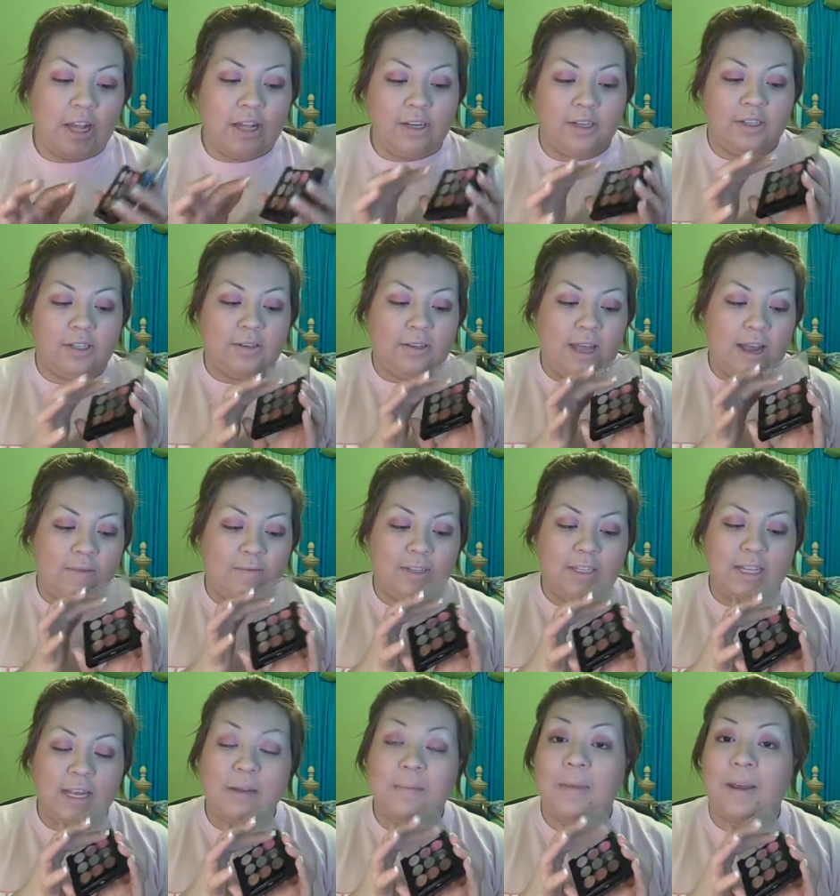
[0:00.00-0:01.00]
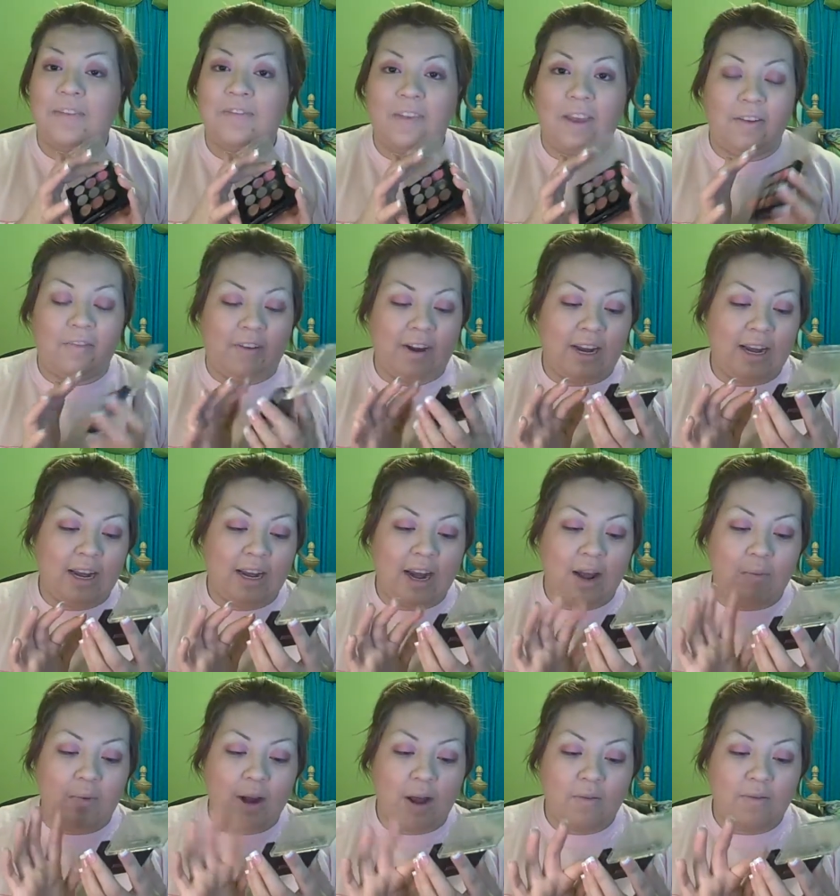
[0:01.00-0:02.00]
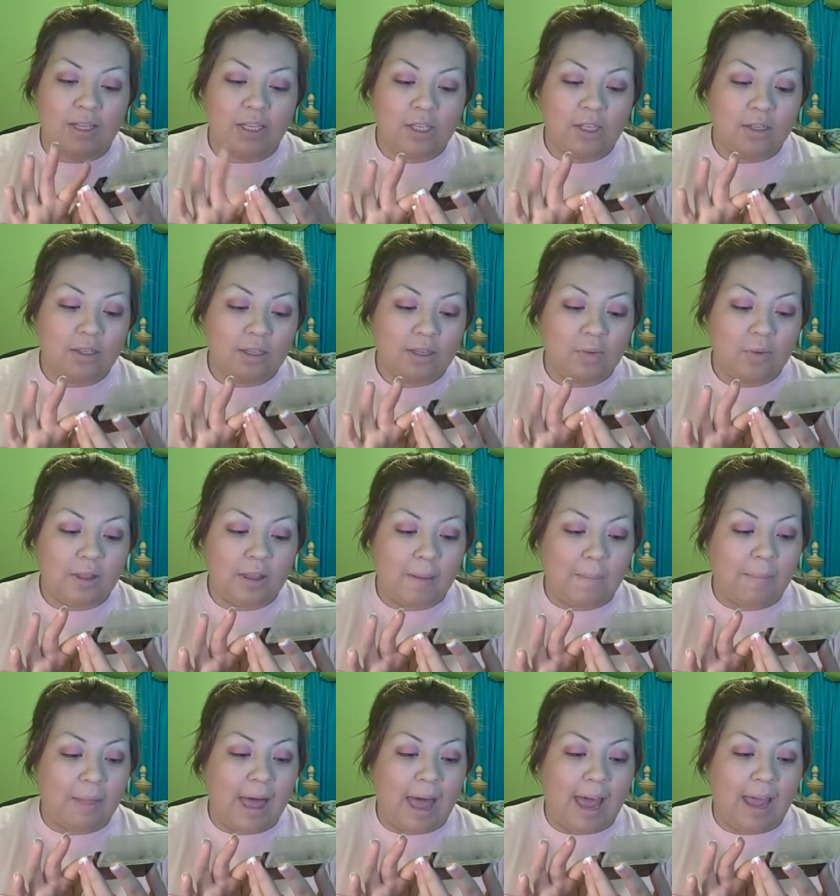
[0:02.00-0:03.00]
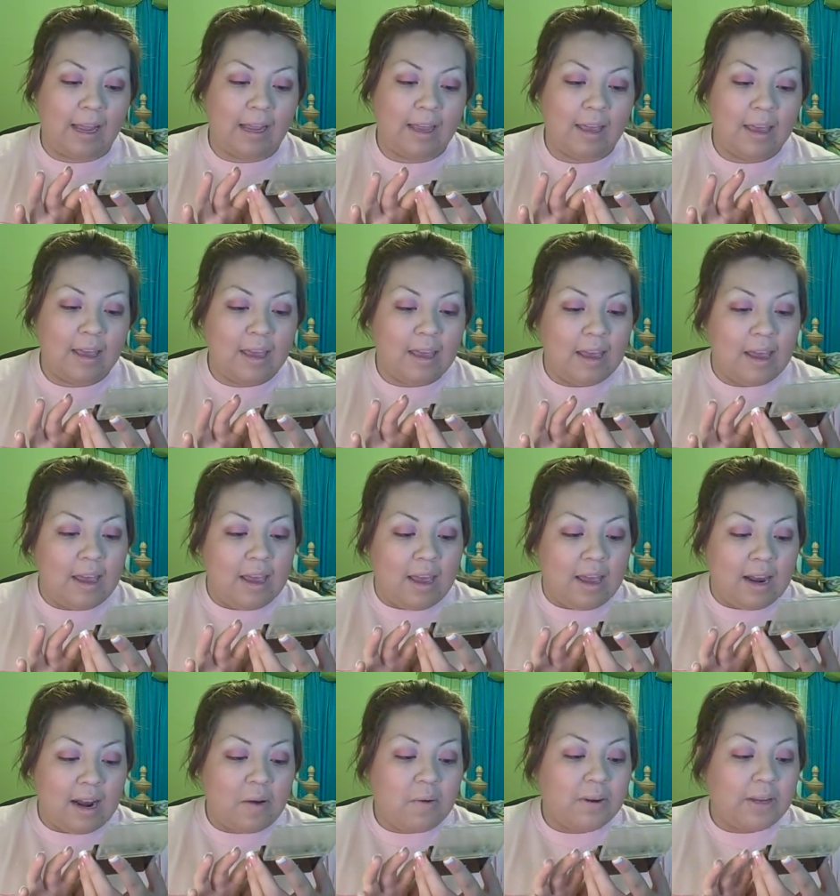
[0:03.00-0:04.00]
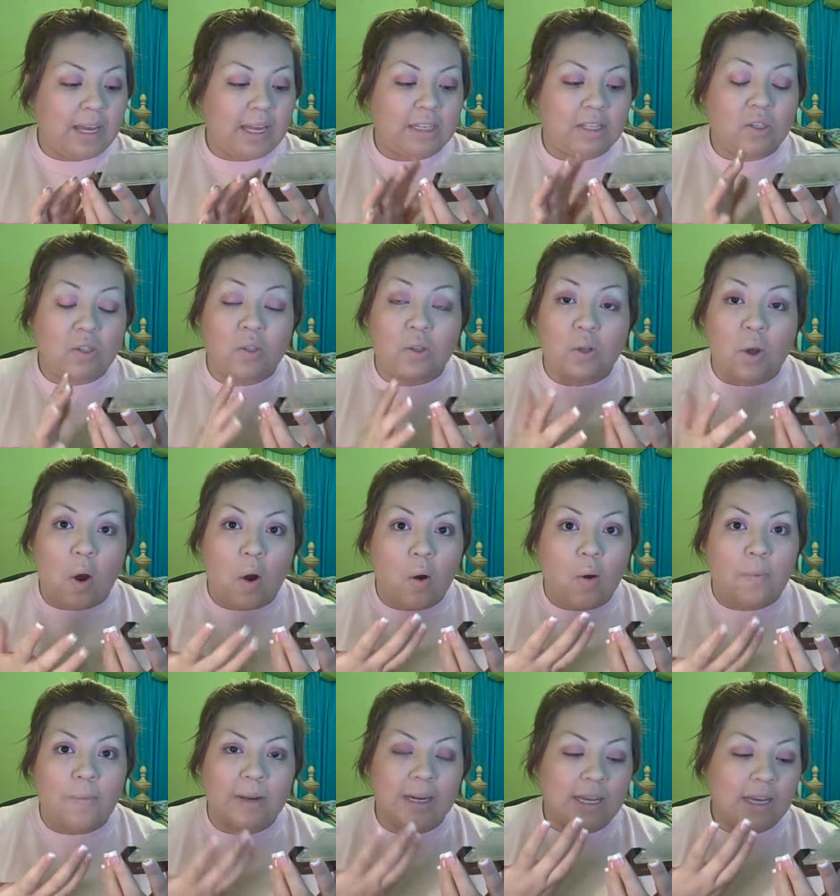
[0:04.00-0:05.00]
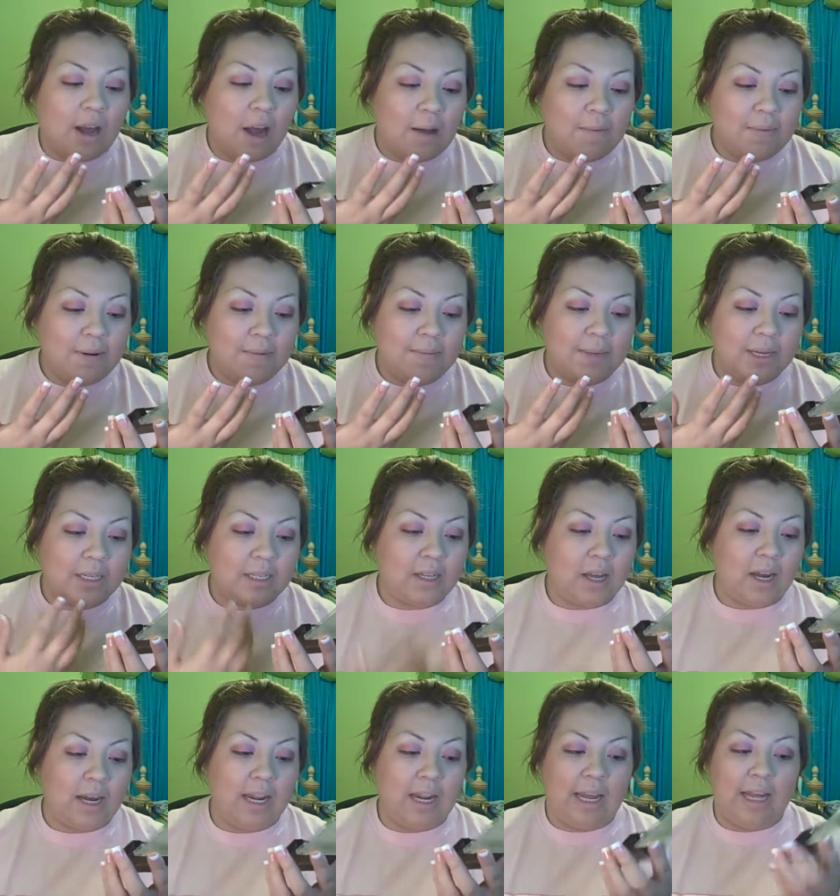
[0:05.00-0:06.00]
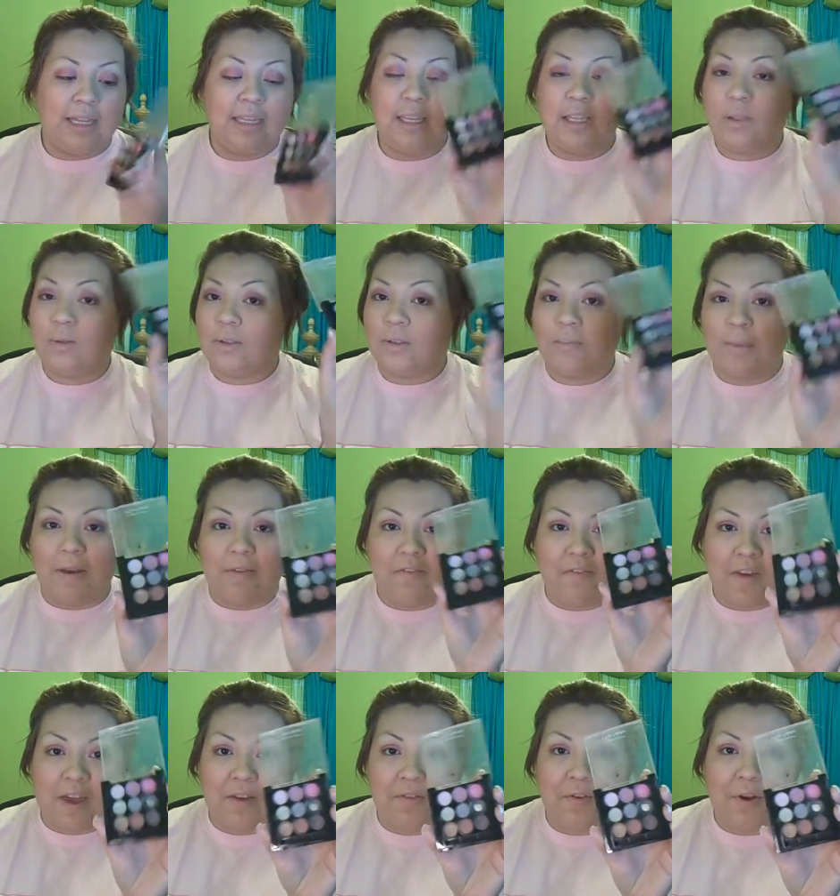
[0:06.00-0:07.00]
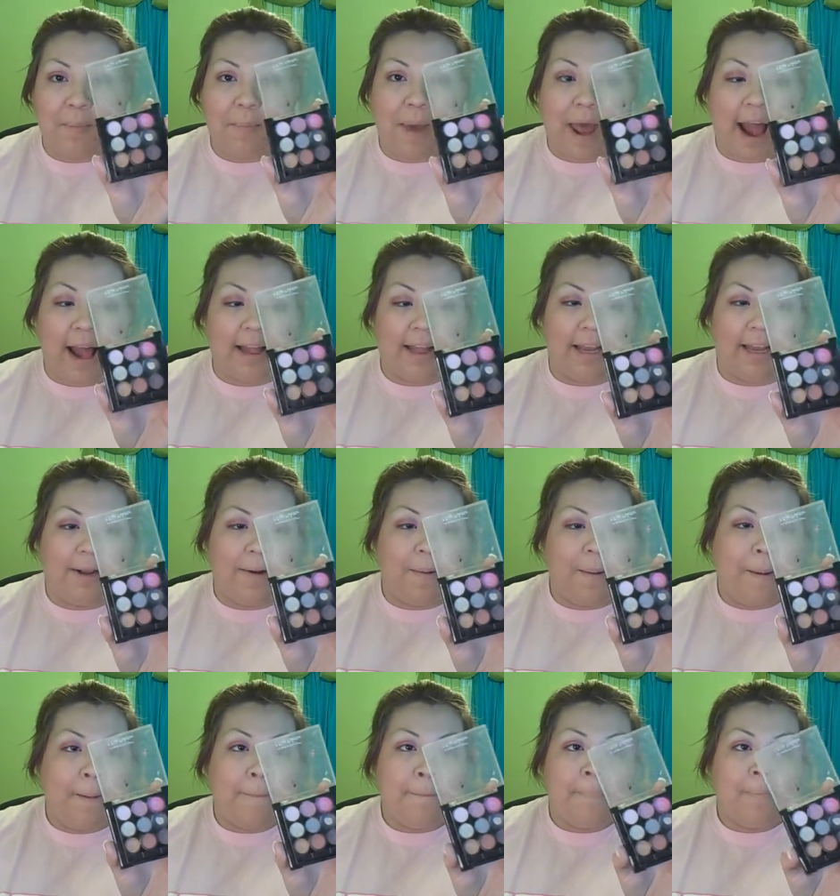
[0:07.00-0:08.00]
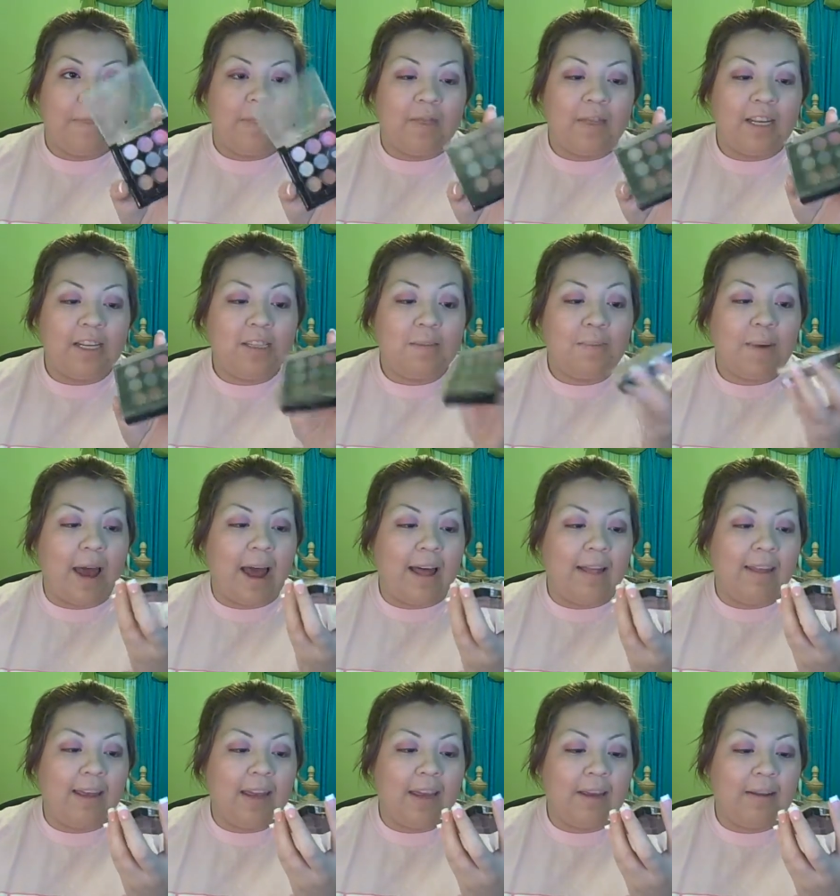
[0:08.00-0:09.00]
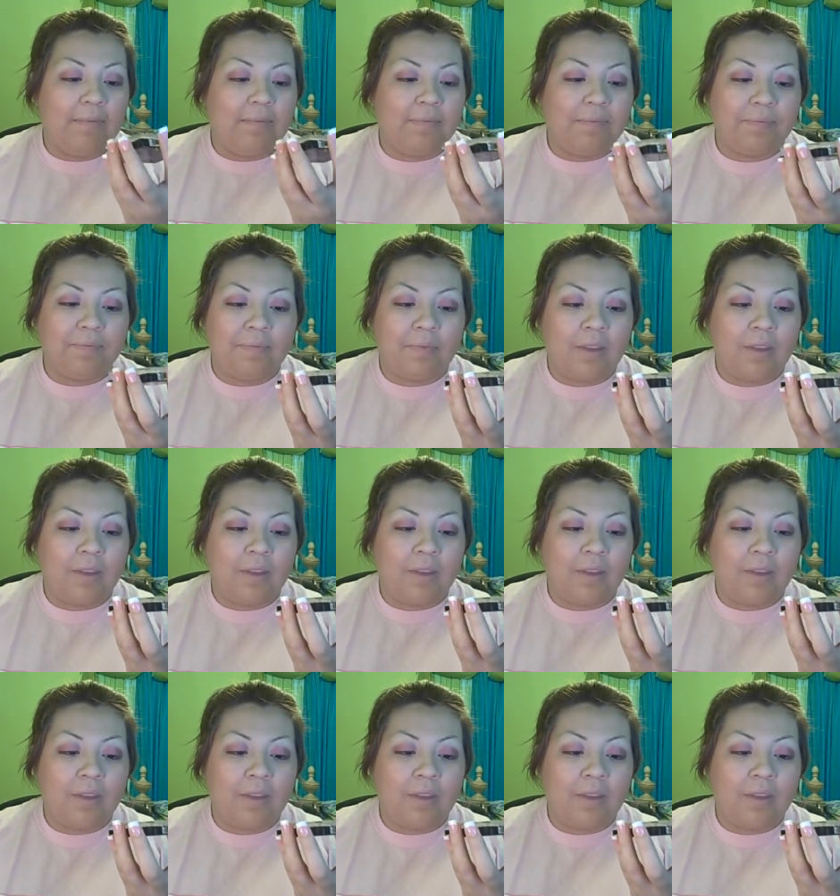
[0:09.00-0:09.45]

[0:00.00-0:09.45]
colors, so that was like my favorite, and I would always use it with the black. And I would get so many compliments on it. Like, this was my favorite palette. This palette,